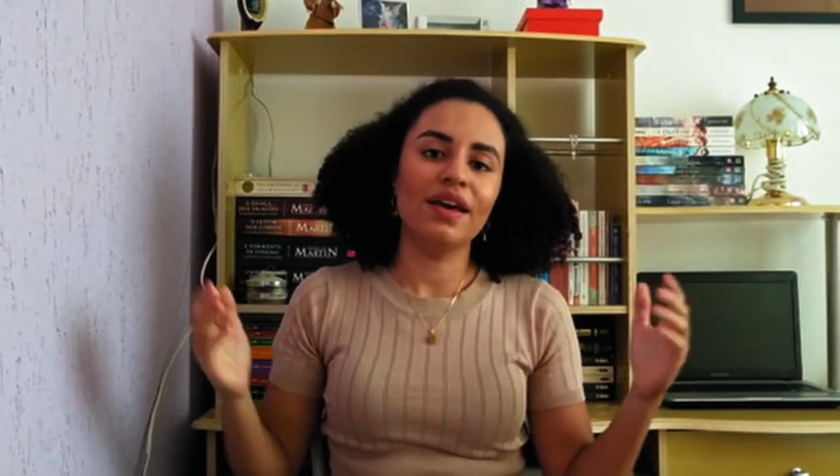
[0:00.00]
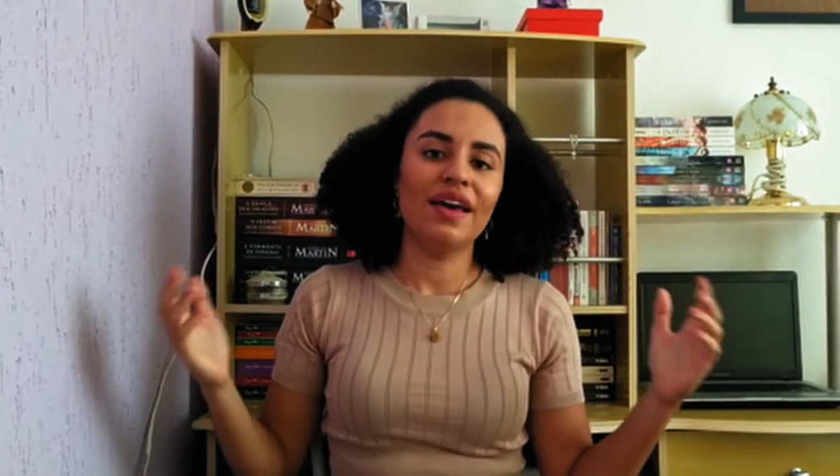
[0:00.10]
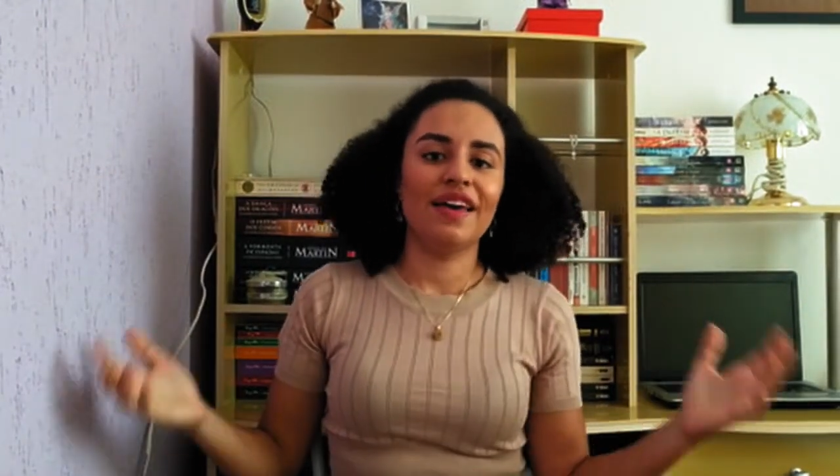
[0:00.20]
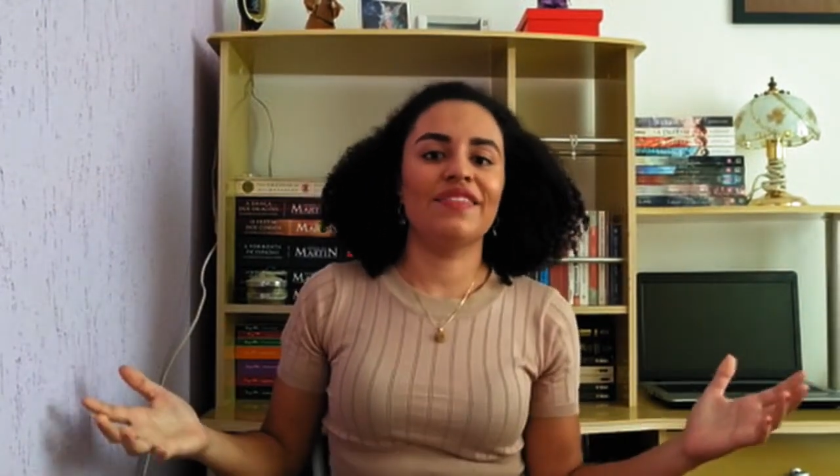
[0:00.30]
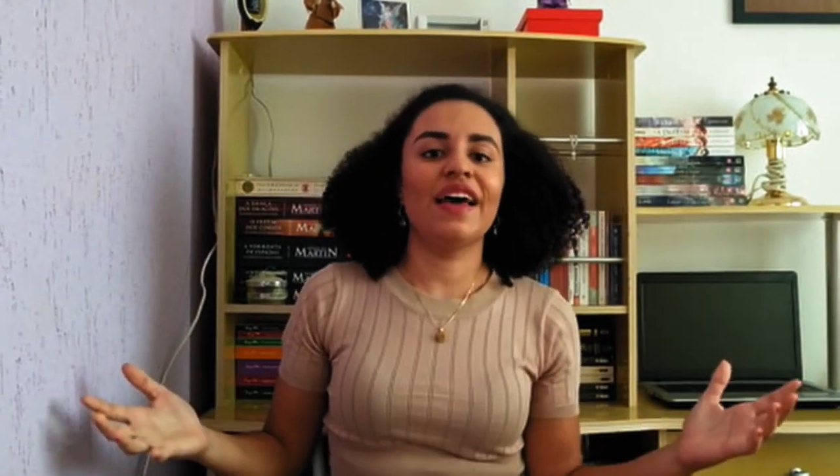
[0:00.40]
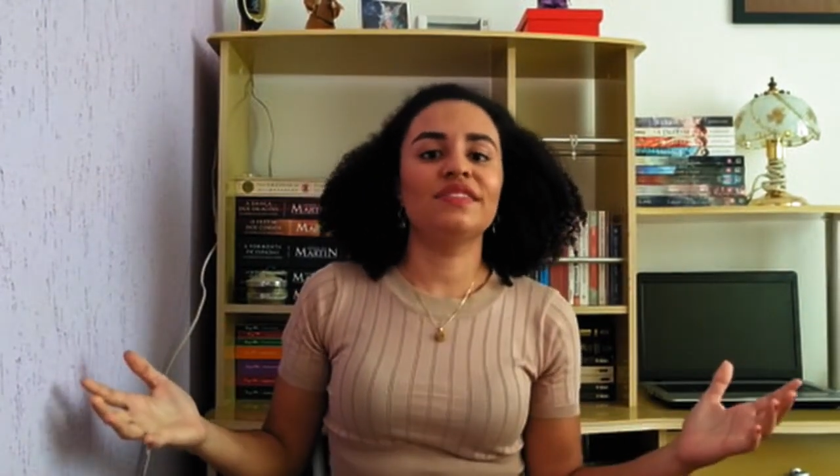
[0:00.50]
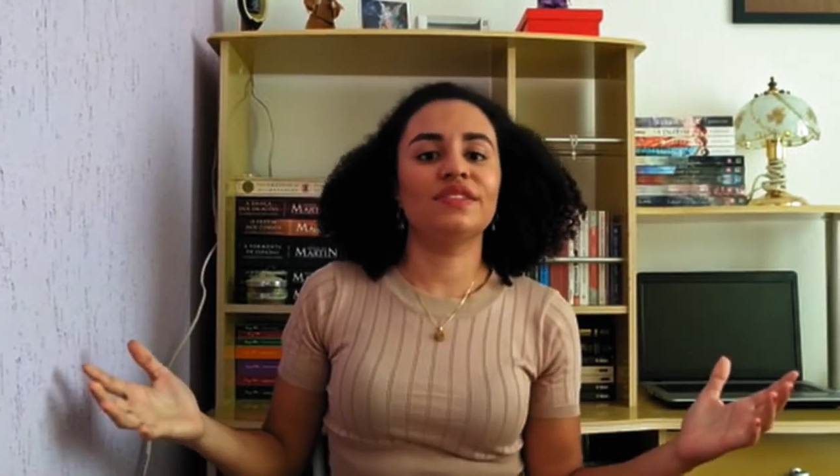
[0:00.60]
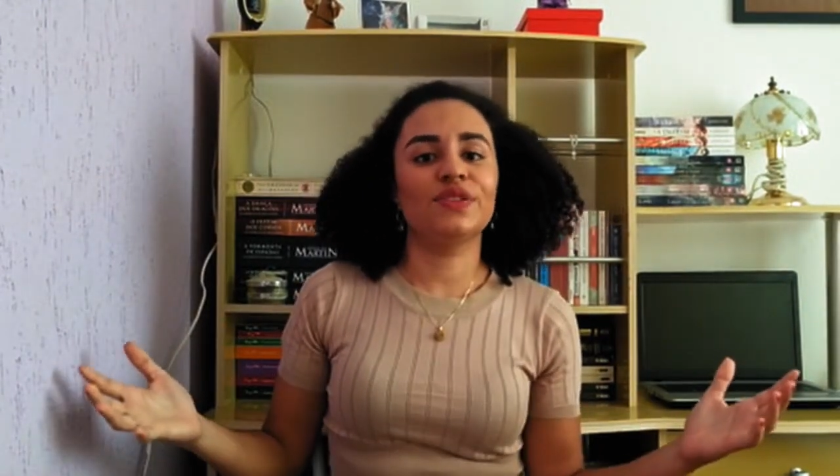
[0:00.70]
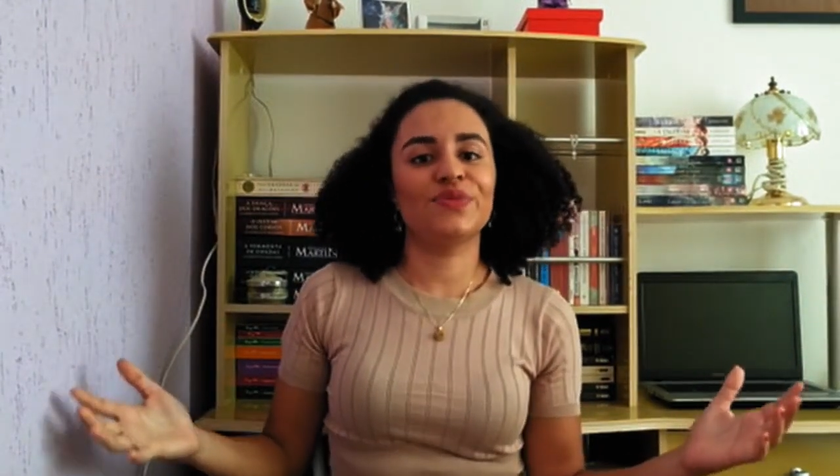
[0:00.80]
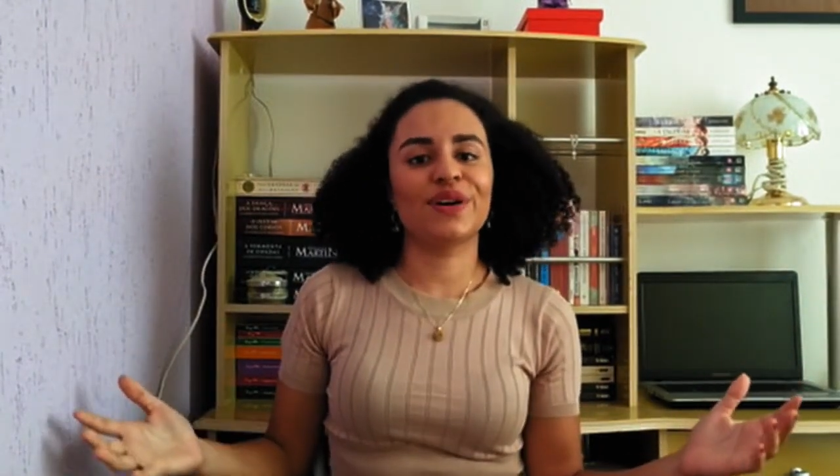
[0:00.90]
That's
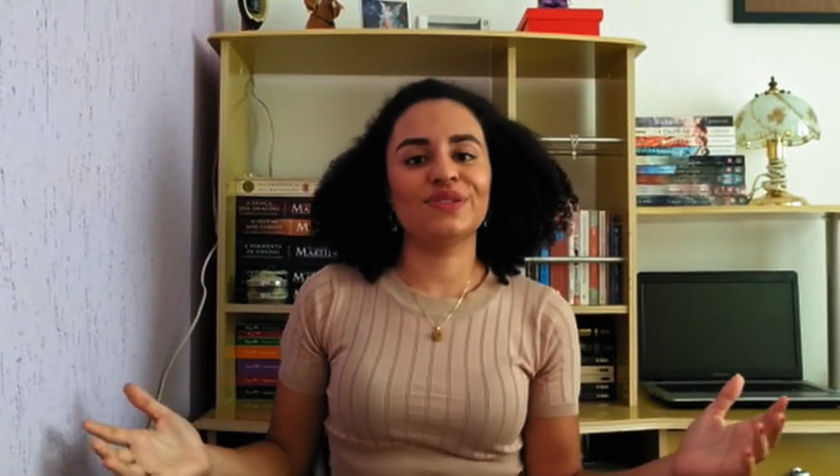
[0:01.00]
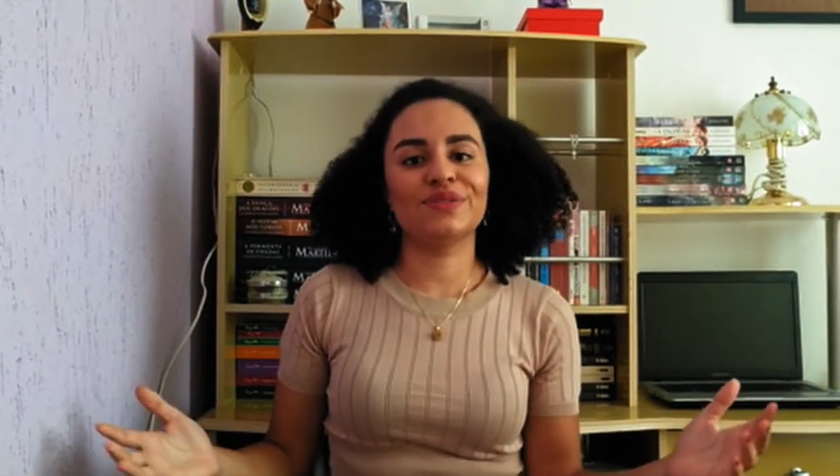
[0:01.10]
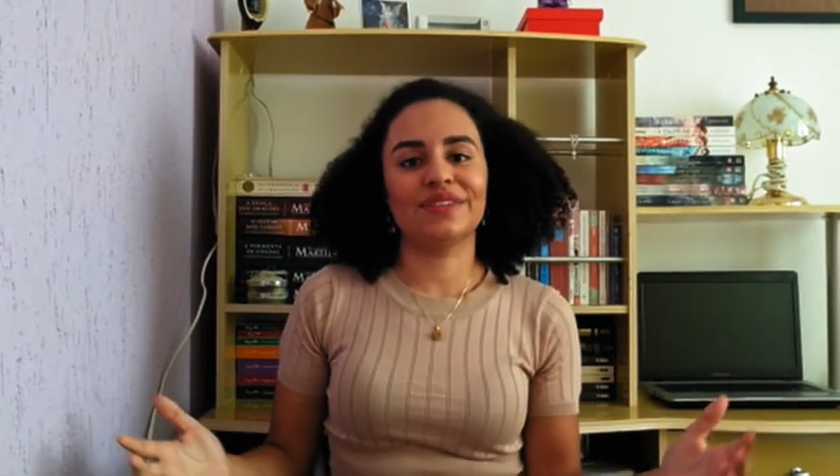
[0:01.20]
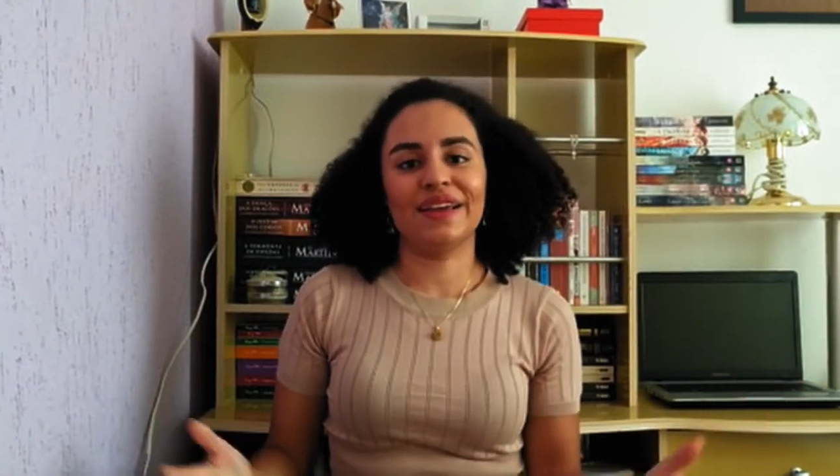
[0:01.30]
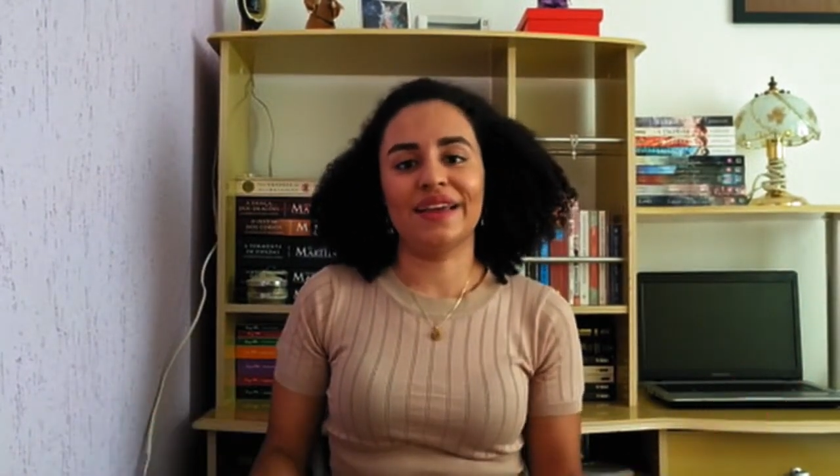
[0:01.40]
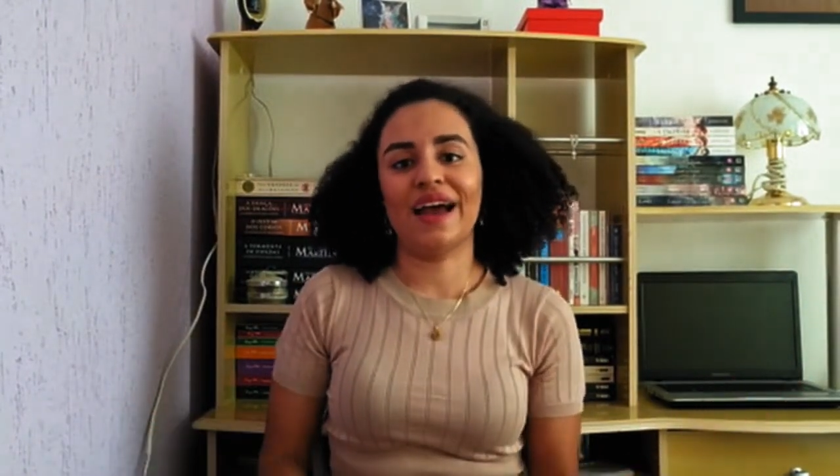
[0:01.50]
it for today.